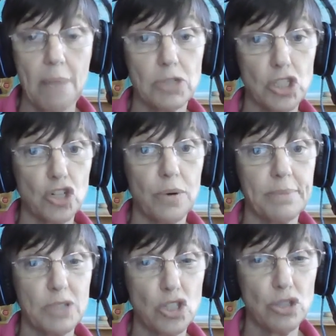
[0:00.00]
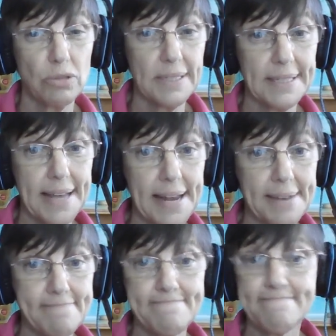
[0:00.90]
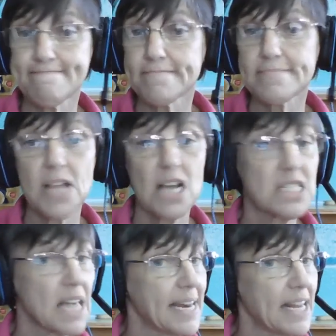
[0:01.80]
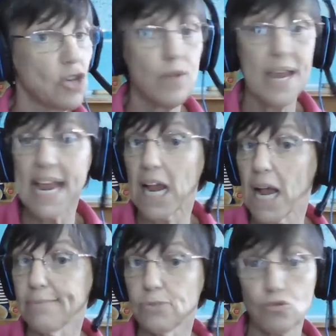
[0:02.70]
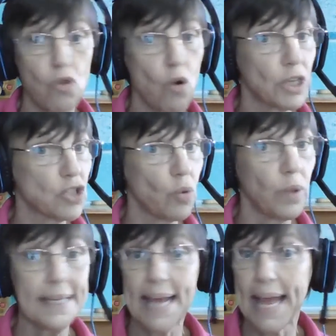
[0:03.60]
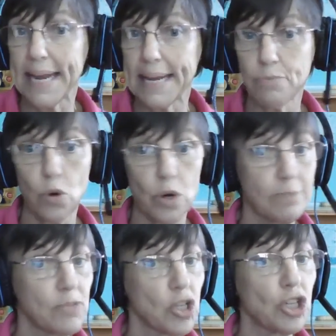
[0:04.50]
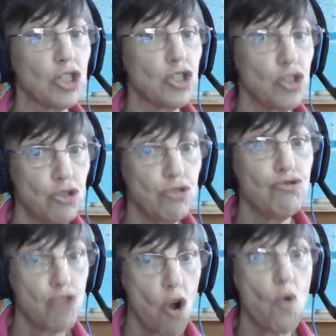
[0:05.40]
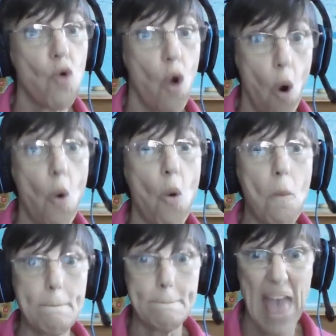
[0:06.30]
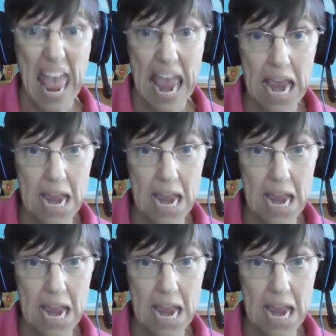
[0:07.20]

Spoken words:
But you know what Miss Susan said? Sonny, you can't come to Rocca Solita anymore because you don't obey.